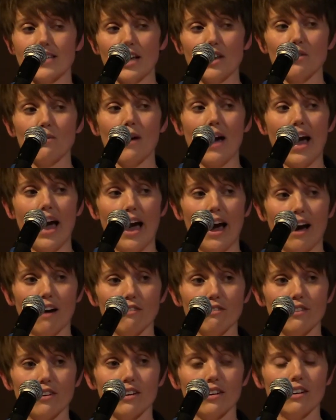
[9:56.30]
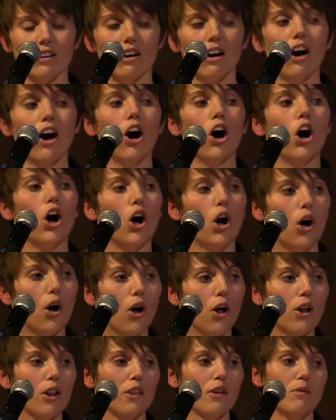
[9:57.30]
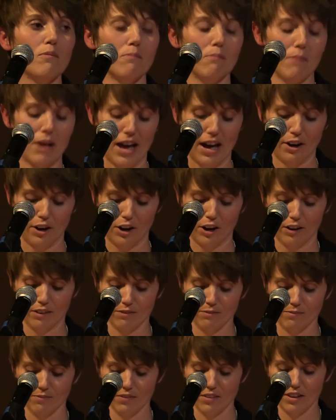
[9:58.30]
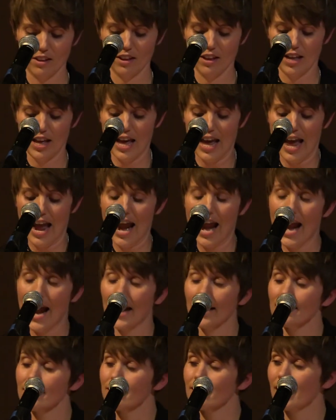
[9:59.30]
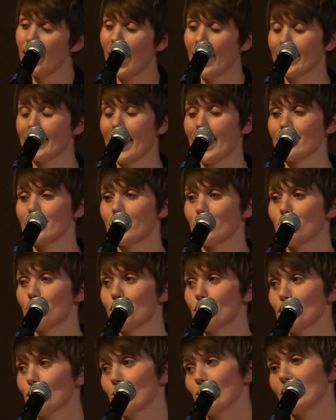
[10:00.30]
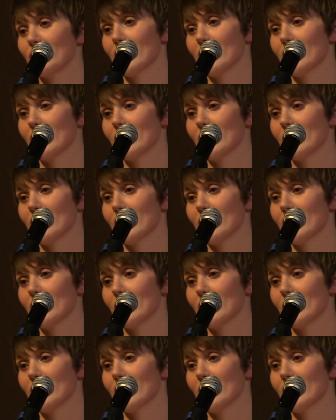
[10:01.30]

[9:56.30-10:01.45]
that you have all matter. And I guess it's true what